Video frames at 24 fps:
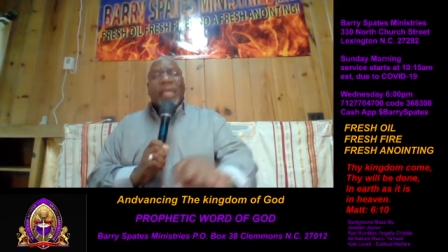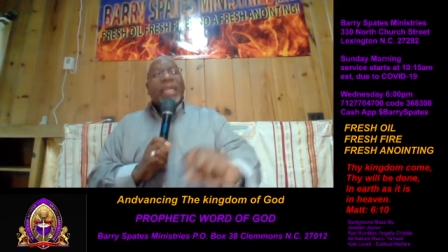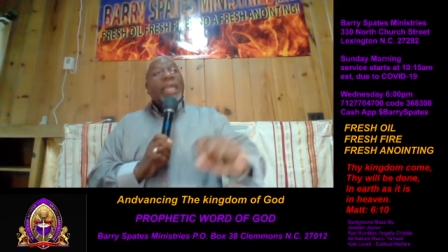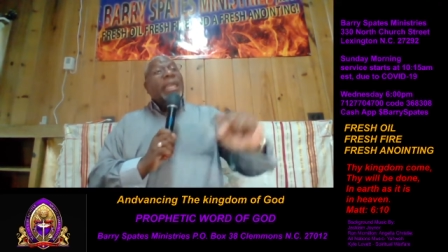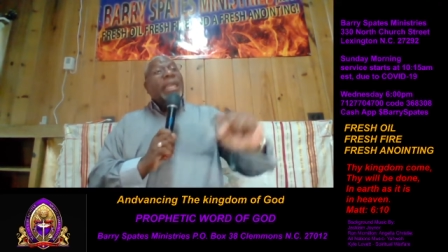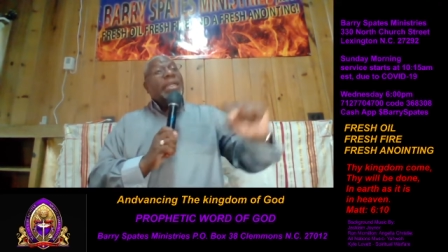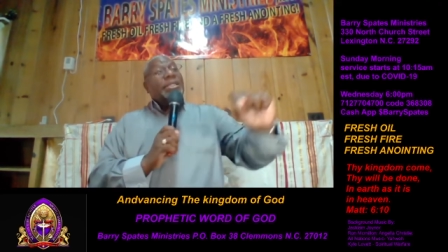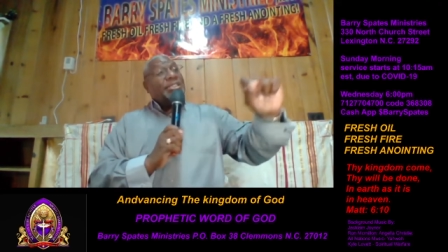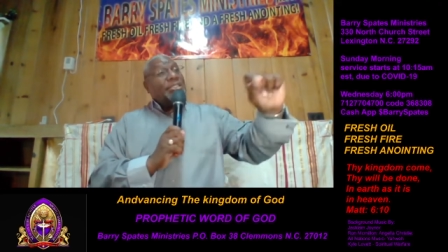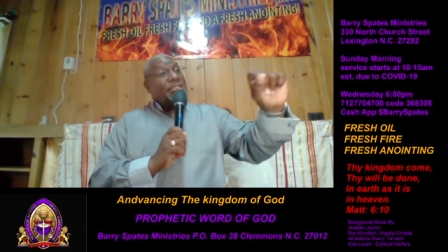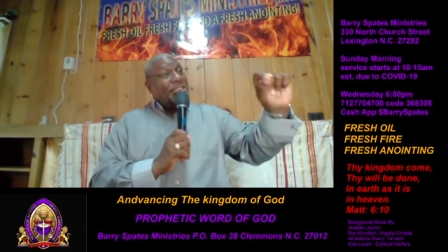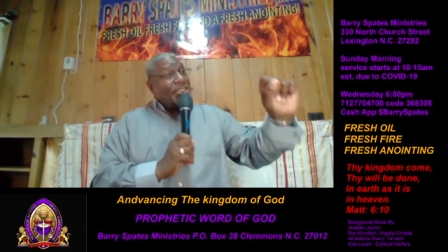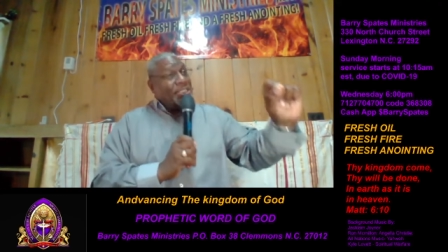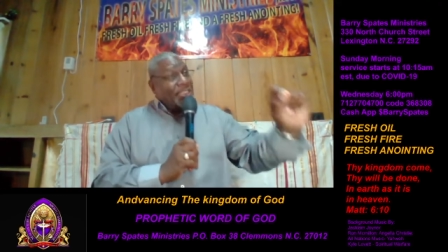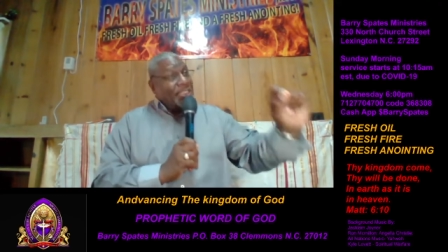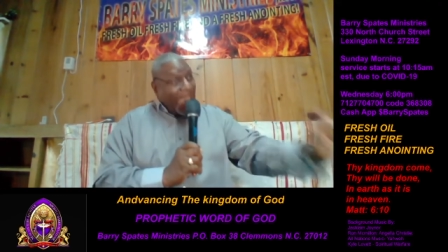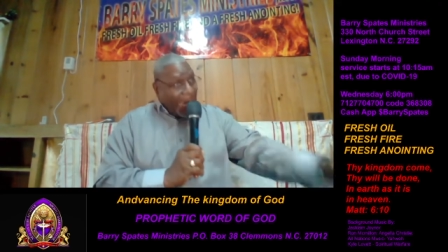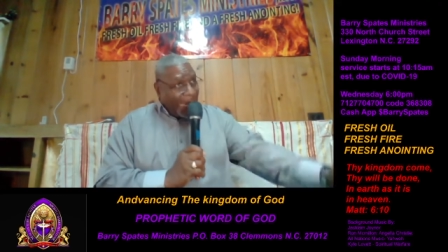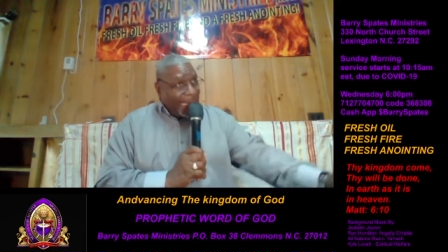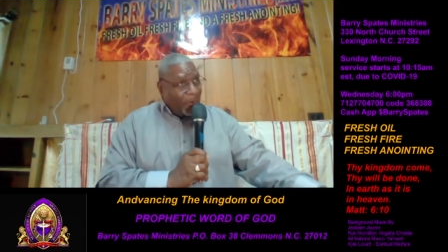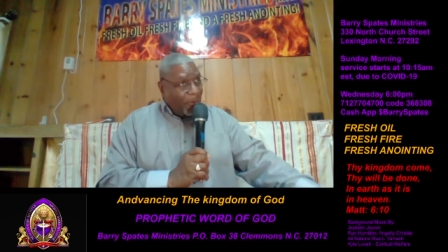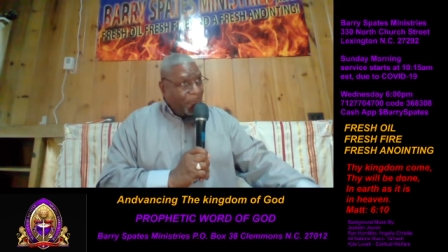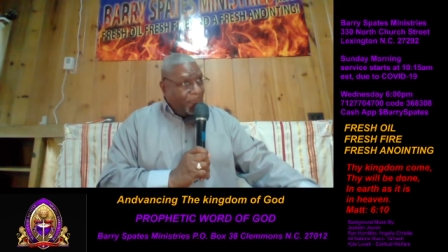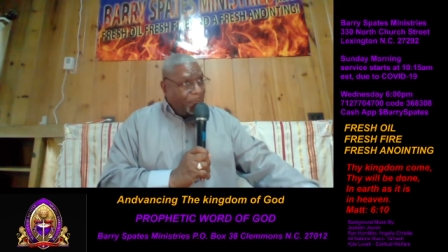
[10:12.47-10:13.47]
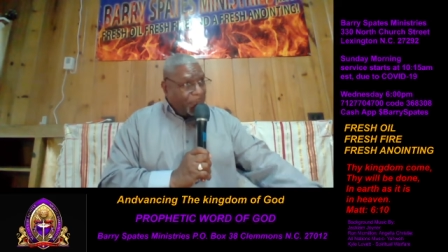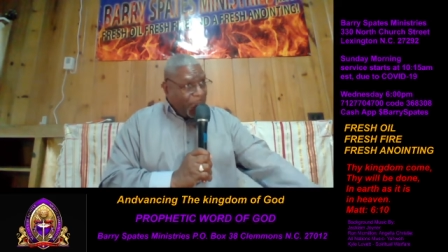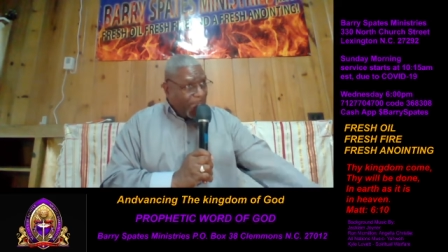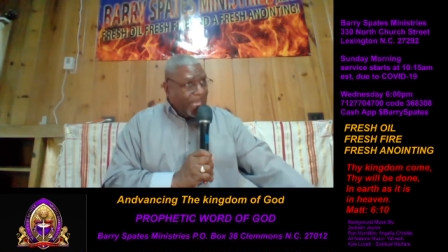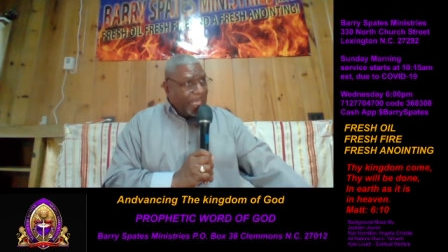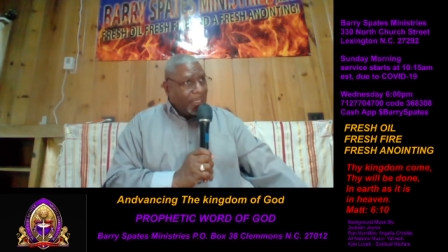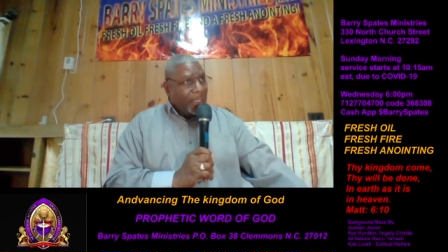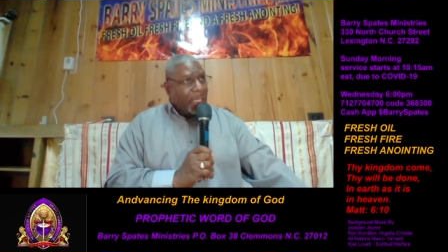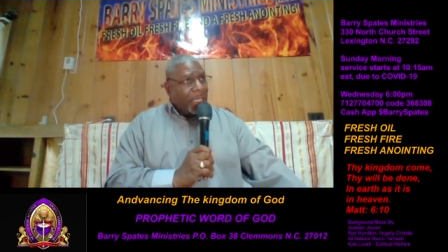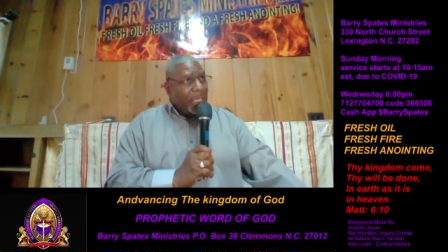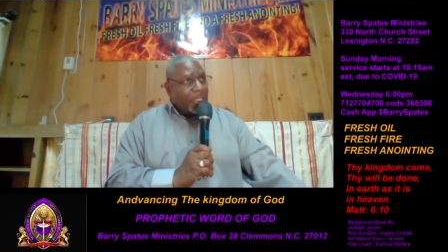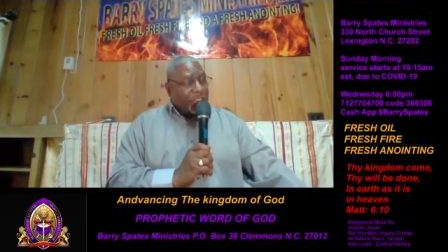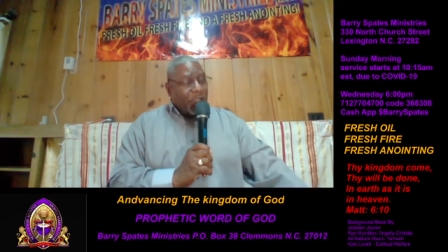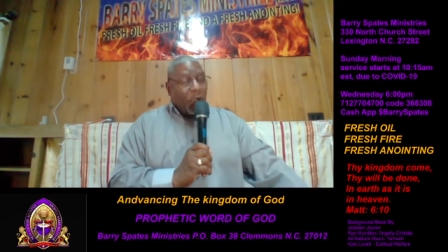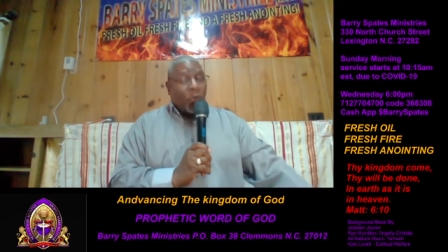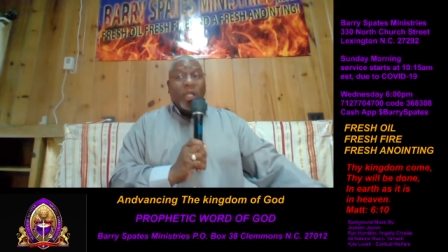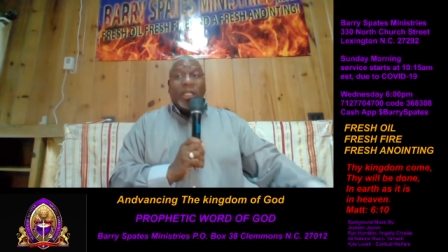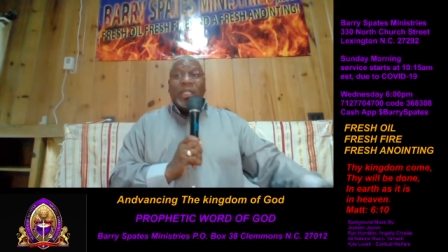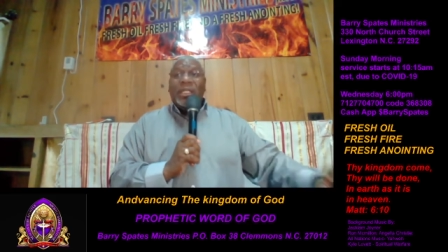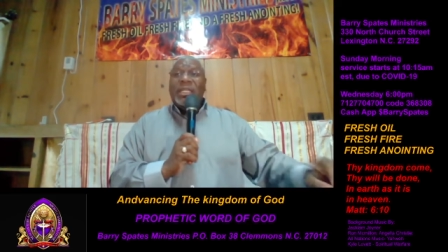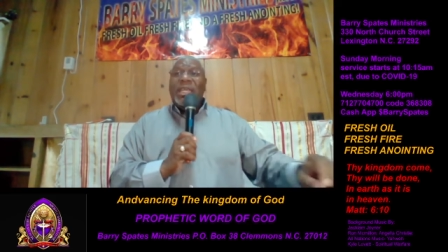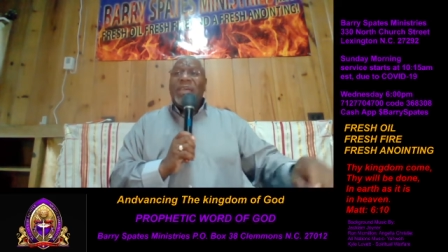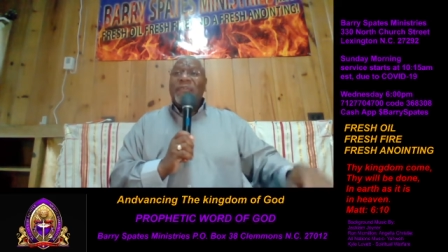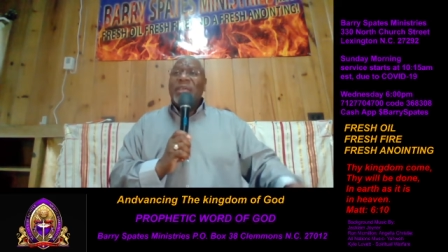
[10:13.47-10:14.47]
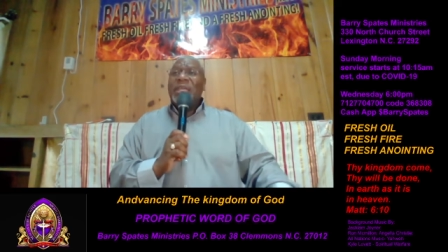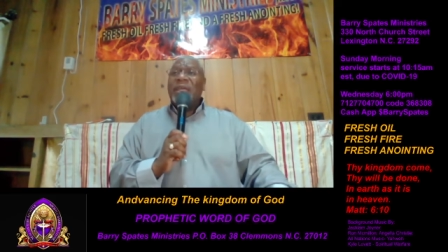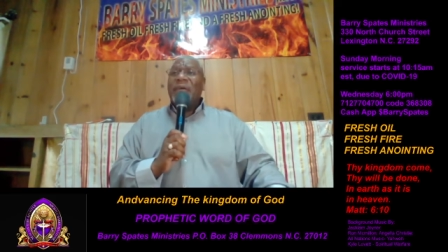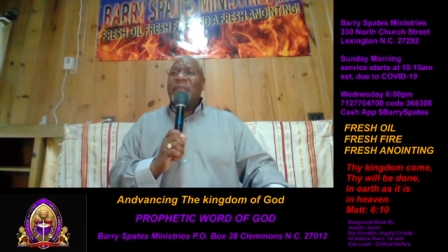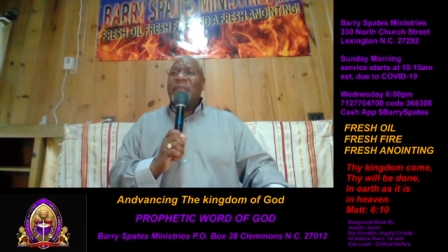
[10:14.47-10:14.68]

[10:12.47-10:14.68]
is stayed on thee." So we're living in